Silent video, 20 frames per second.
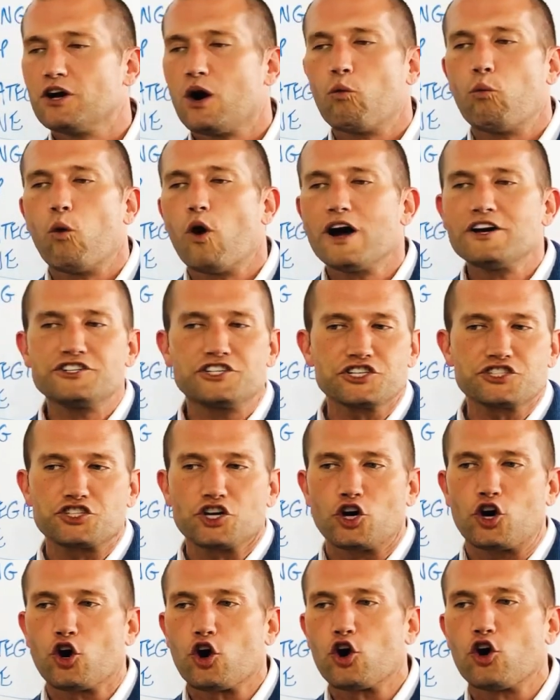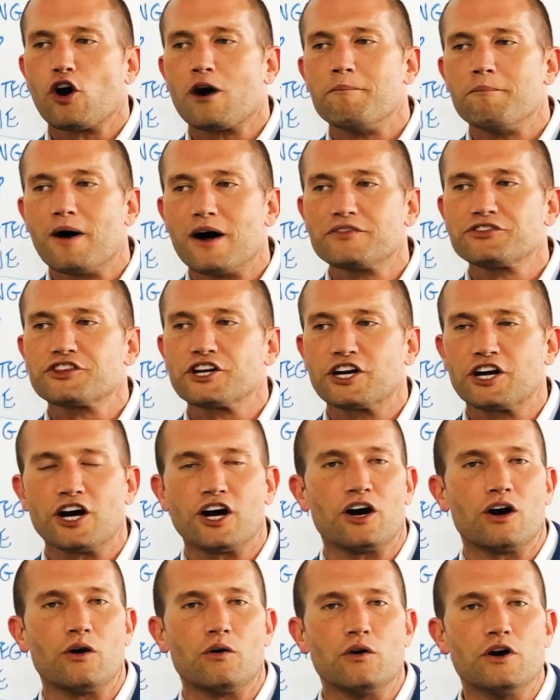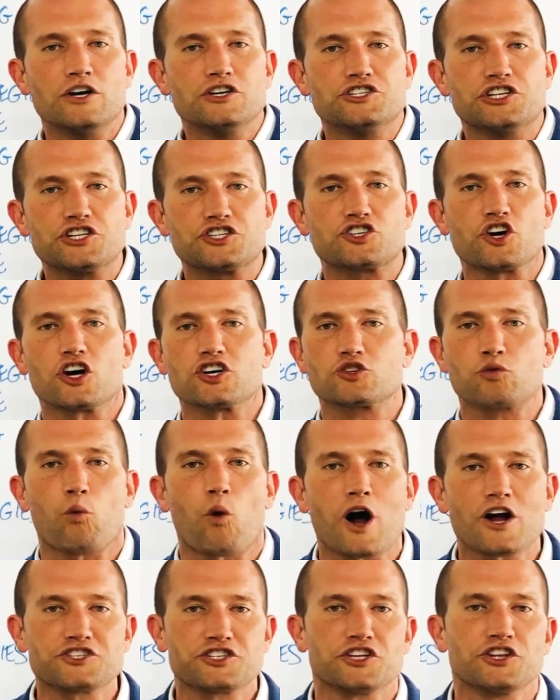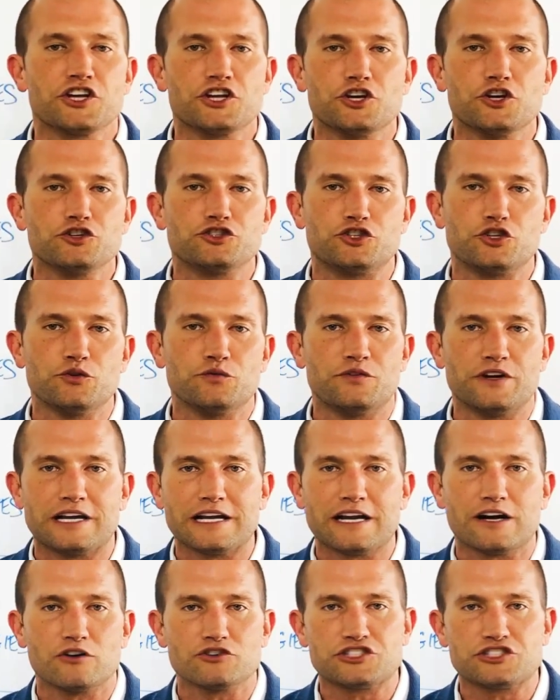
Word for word: One, just a girl a month ago, she starts watching the YouTube video.